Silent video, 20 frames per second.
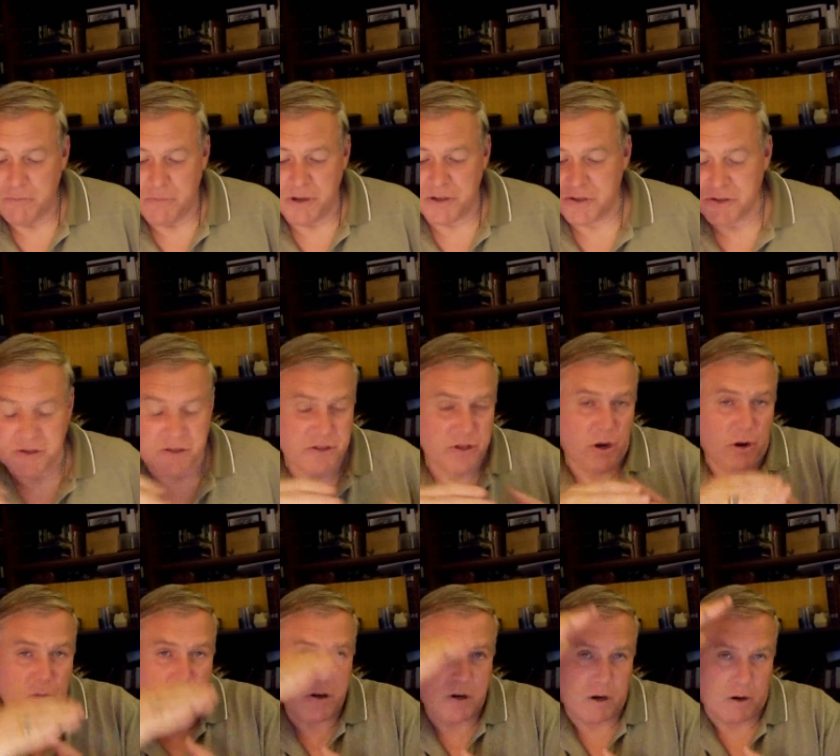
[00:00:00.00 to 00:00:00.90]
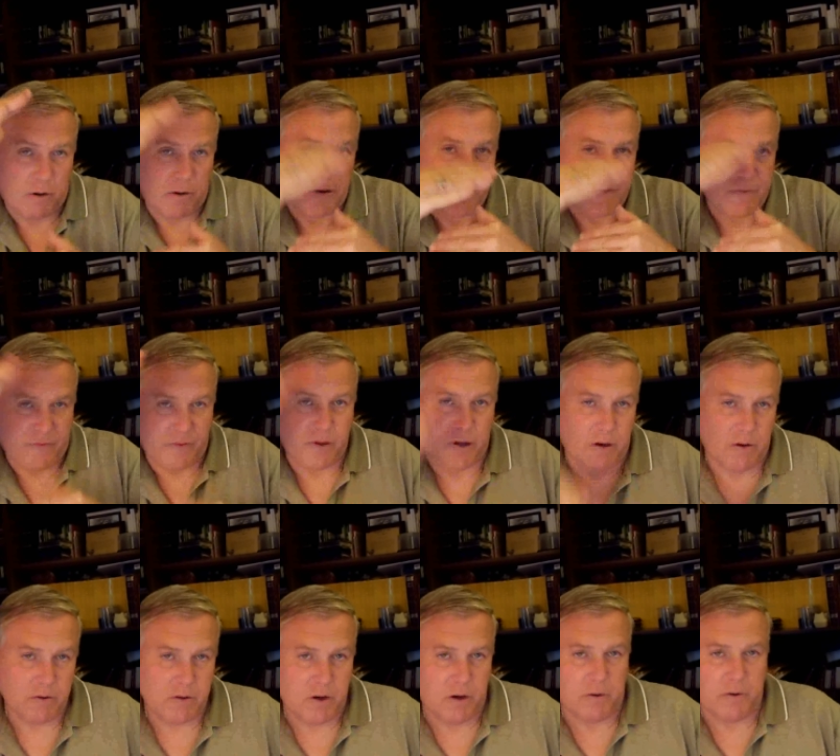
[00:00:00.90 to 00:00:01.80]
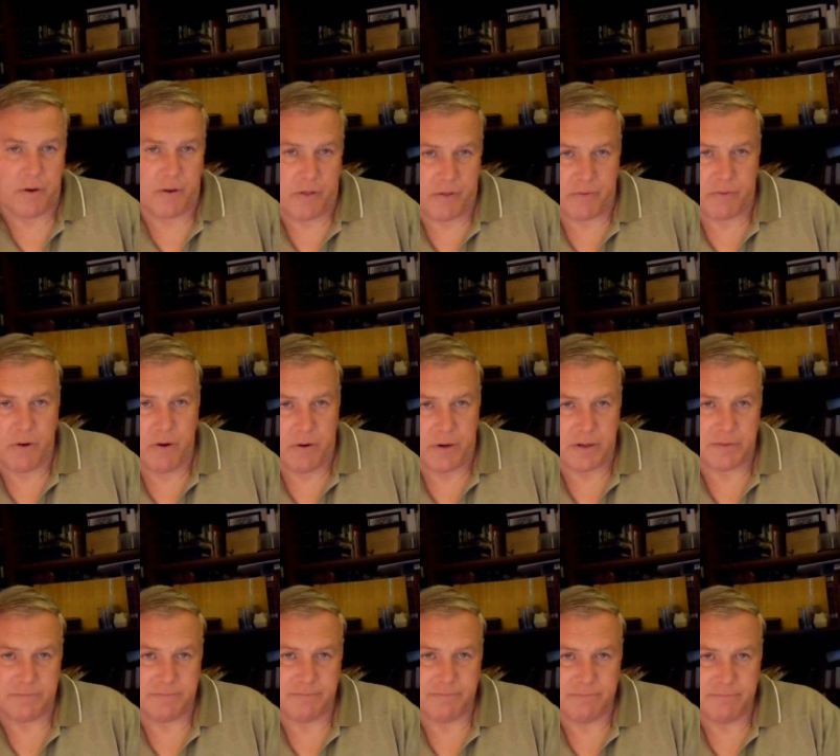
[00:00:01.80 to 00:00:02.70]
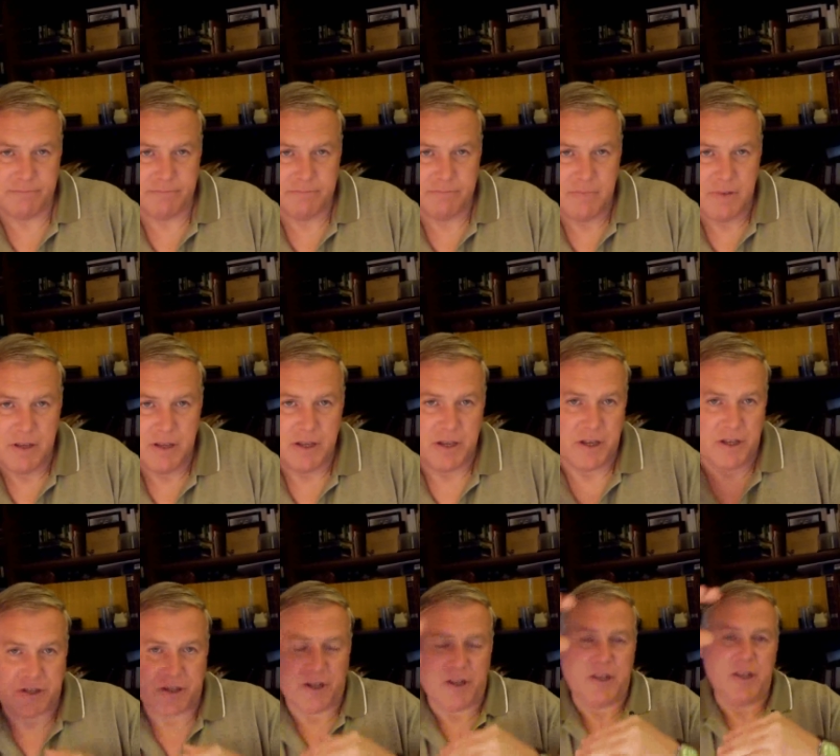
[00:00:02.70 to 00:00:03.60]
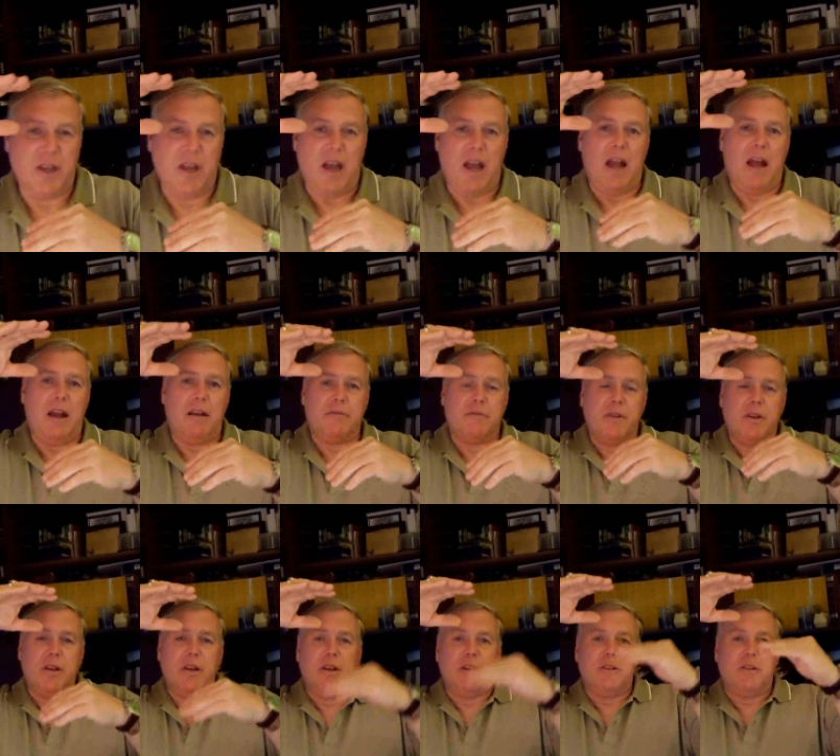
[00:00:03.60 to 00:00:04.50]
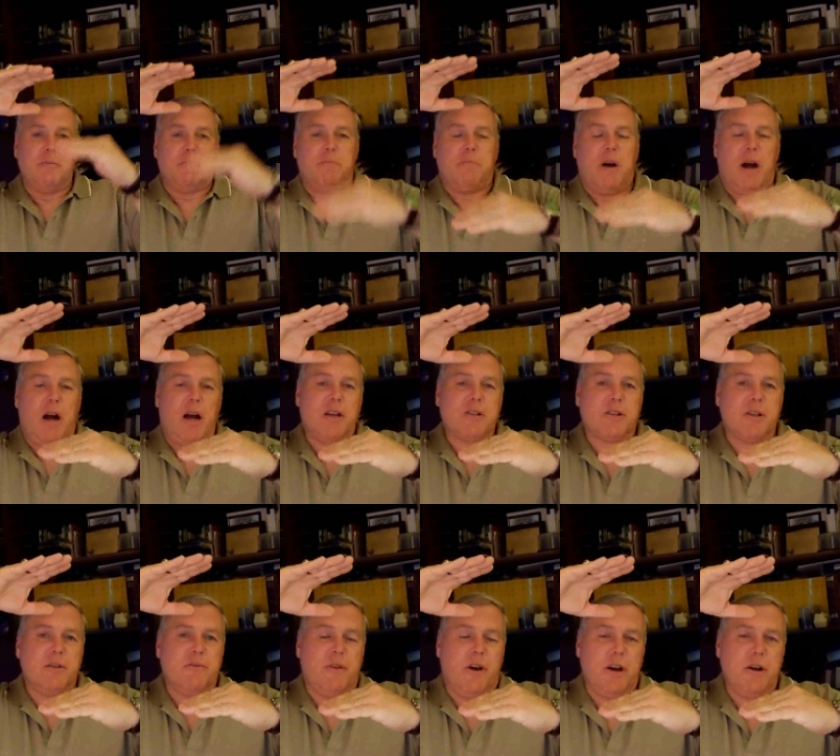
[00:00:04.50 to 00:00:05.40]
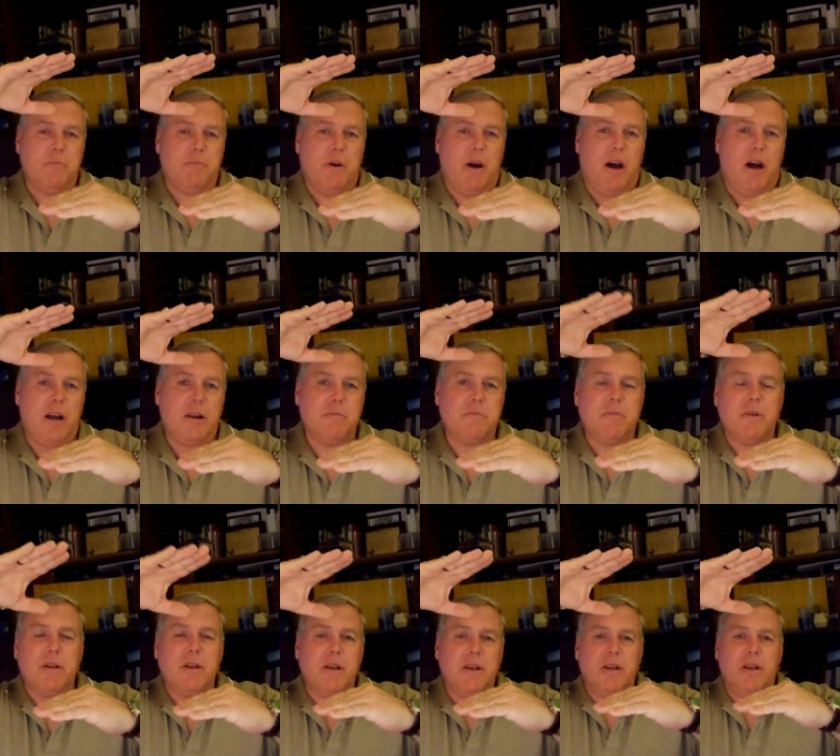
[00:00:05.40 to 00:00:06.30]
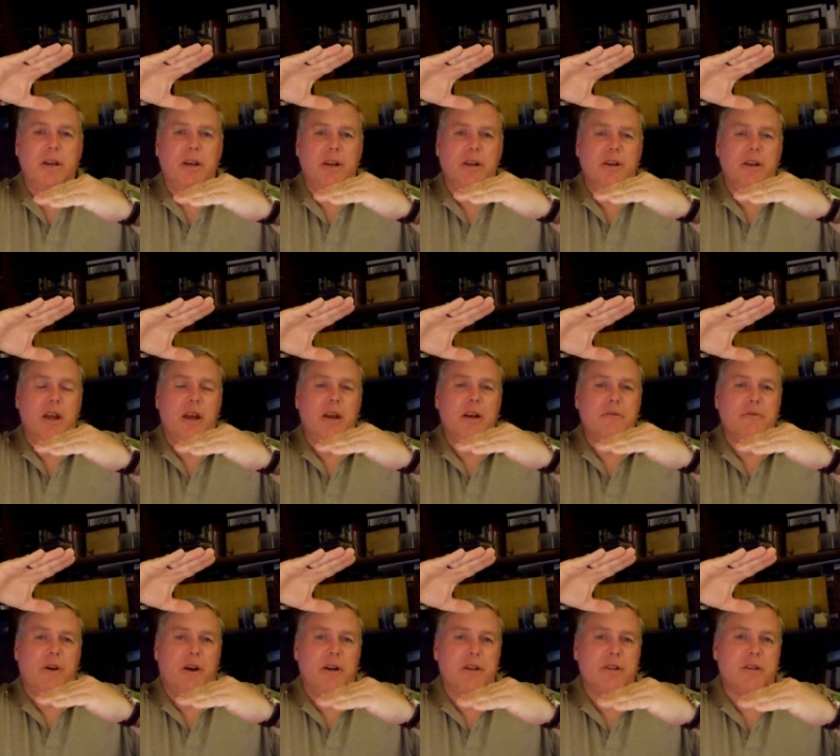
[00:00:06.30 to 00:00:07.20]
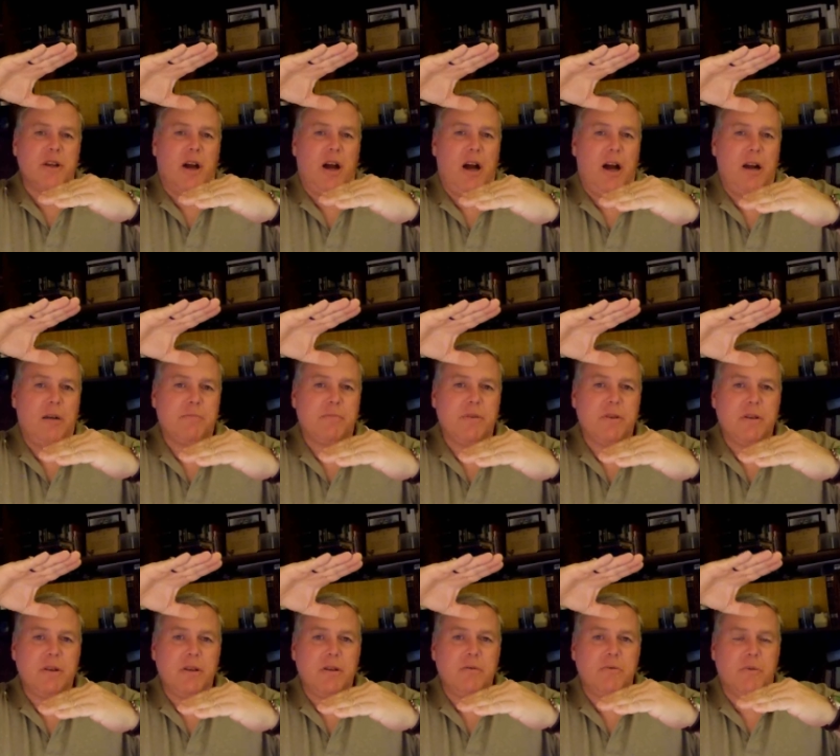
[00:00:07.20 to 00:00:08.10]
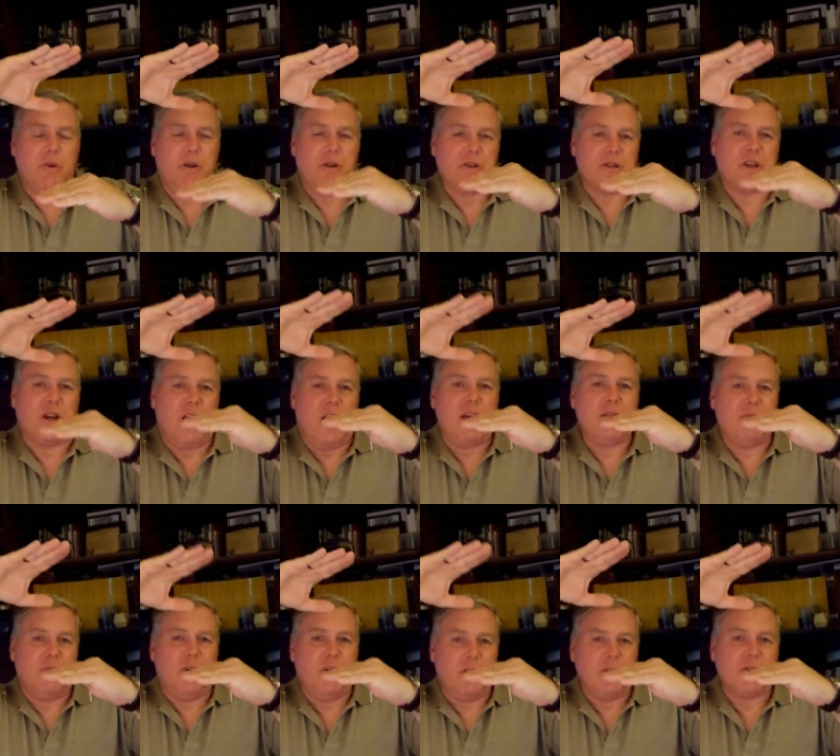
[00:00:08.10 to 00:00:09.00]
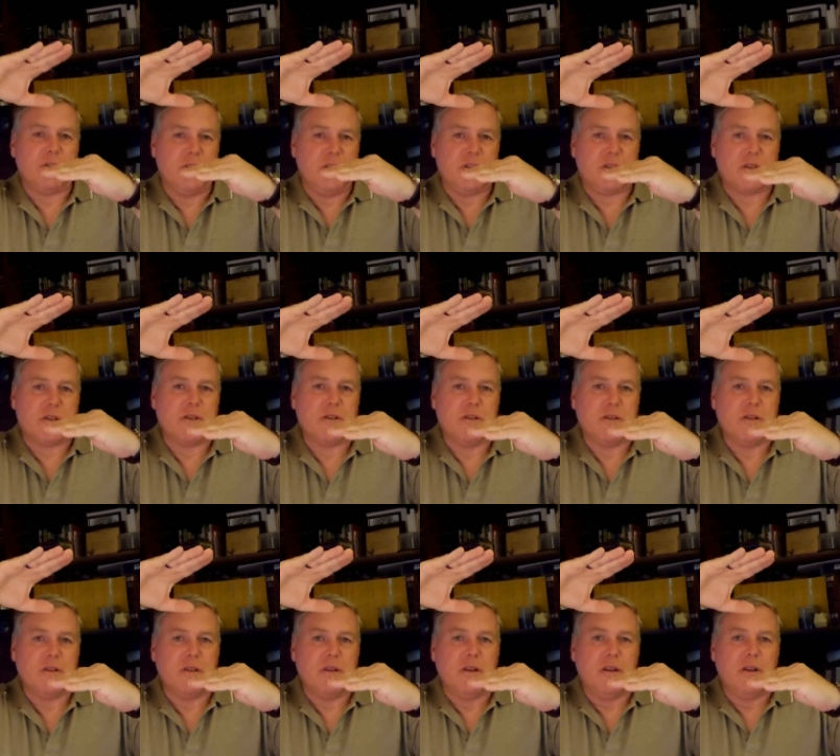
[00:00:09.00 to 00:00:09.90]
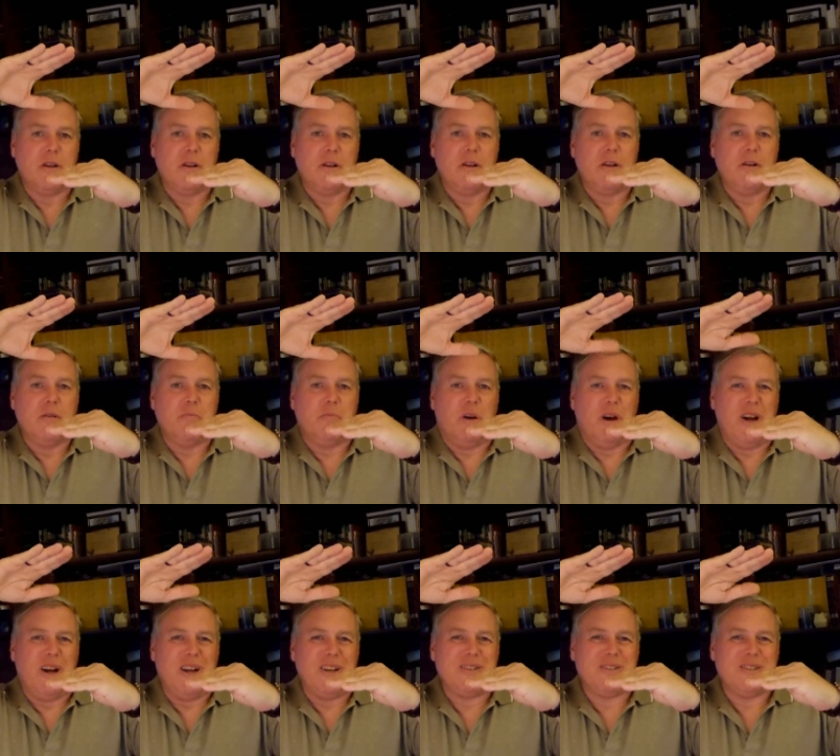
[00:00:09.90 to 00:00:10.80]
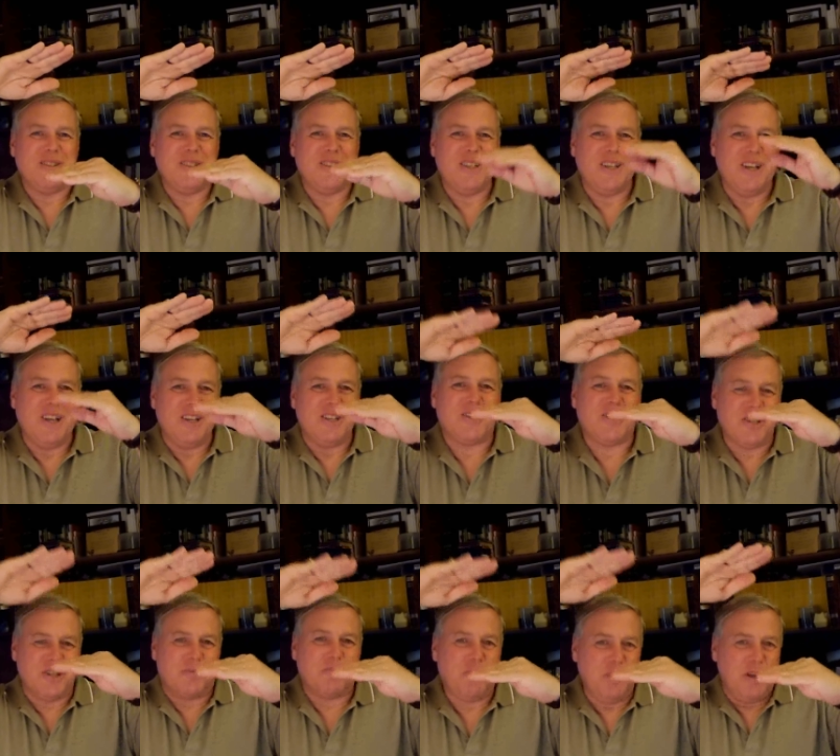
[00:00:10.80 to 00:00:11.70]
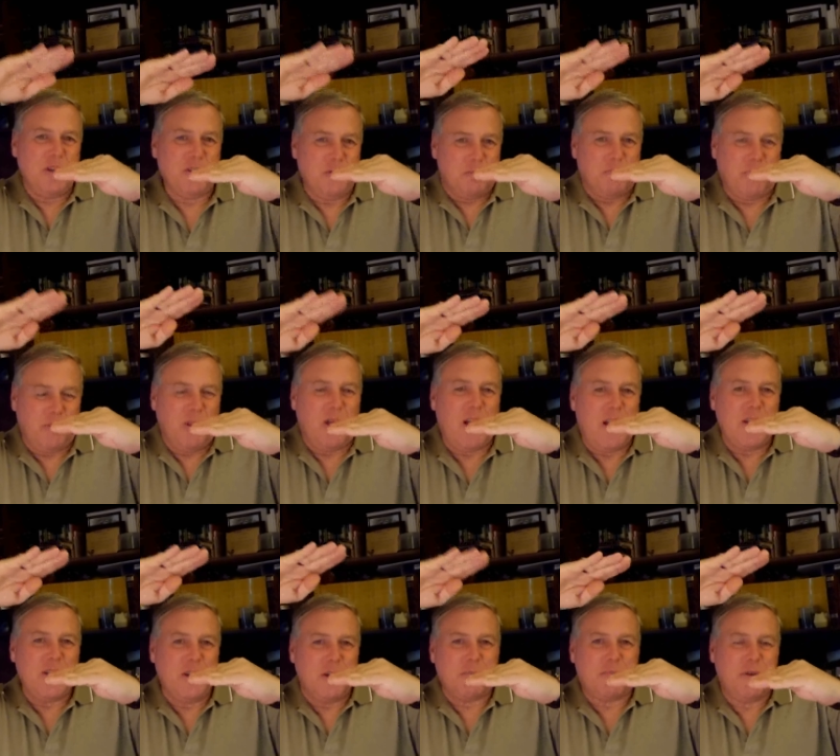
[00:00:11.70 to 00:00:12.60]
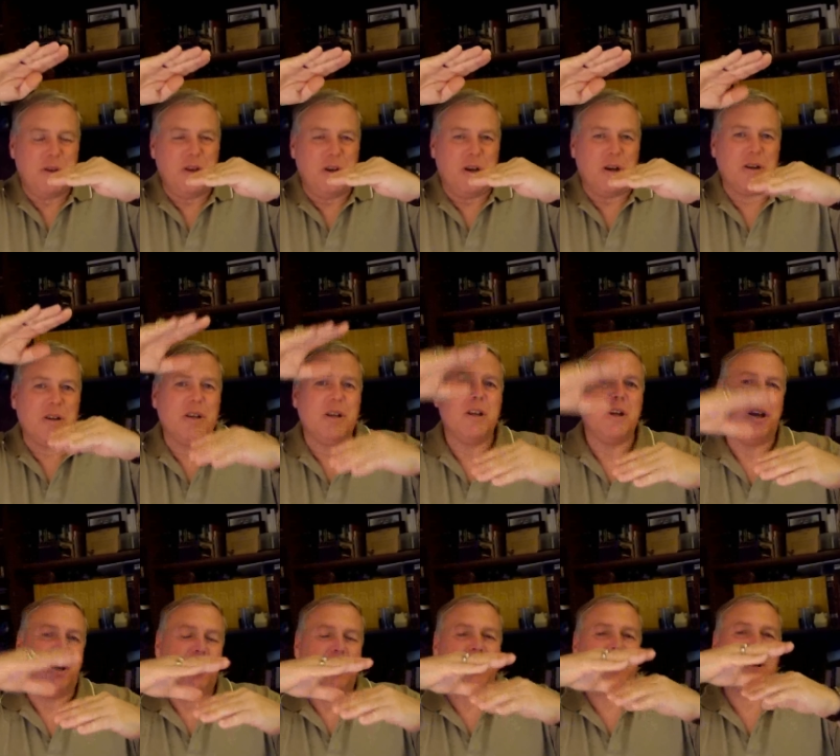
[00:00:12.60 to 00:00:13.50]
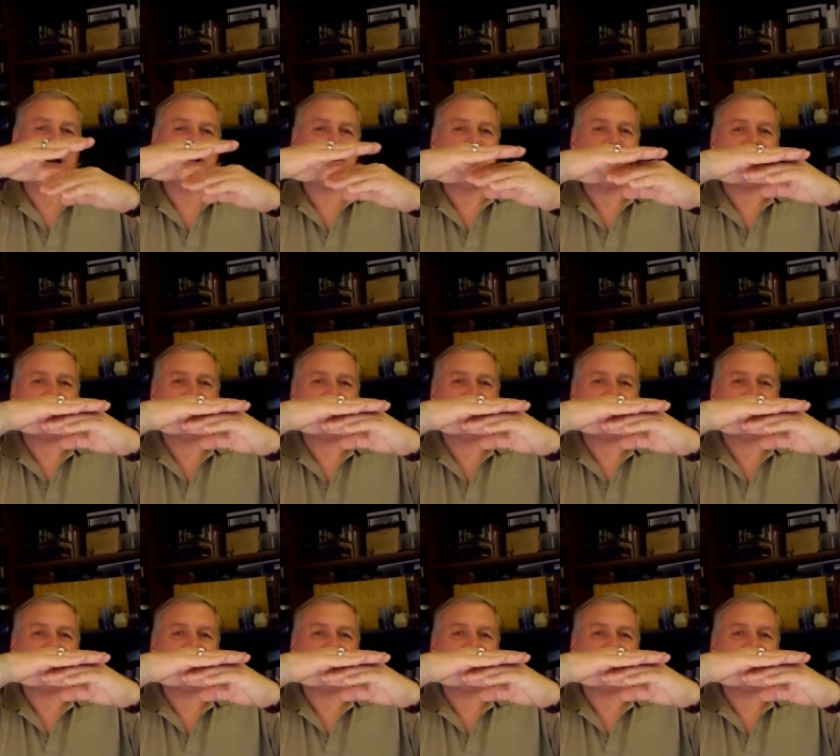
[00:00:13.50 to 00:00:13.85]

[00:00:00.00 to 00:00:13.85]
But there's no current flow going through it. It's like you have the positive on the bottom and a negative on the top with all this high voltage. But it's just being applied up here and you got